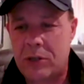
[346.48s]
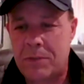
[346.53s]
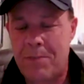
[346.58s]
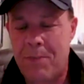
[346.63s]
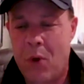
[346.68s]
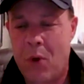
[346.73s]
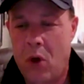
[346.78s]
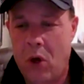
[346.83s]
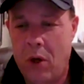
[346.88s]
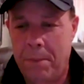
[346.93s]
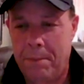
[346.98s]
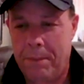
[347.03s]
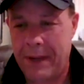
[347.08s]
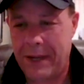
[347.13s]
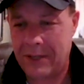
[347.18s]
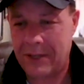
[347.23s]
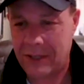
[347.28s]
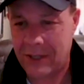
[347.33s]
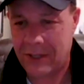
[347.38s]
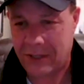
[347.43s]
small
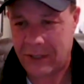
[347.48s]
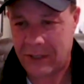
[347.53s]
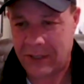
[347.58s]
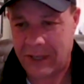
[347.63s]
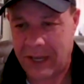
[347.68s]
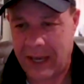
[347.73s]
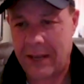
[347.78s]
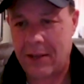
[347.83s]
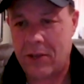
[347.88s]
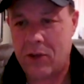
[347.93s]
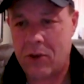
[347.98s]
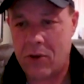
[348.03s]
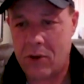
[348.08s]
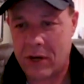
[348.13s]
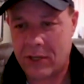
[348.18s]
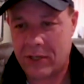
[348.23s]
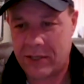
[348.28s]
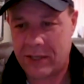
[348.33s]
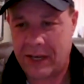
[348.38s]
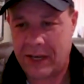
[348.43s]
businesses in New
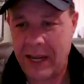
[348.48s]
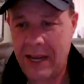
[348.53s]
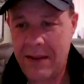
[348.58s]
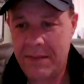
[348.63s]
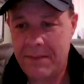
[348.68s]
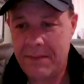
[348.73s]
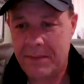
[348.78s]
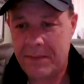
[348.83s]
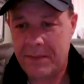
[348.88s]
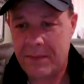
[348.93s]
York City,